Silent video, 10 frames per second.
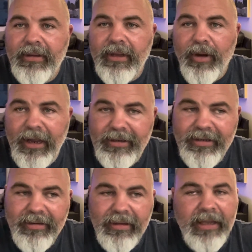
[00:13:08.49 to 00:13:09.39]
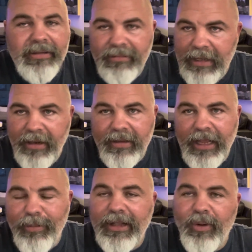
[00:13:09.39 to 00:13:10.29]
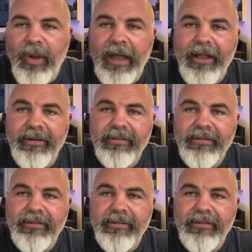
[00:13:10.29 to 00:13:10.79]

all right? It'll take me a little while.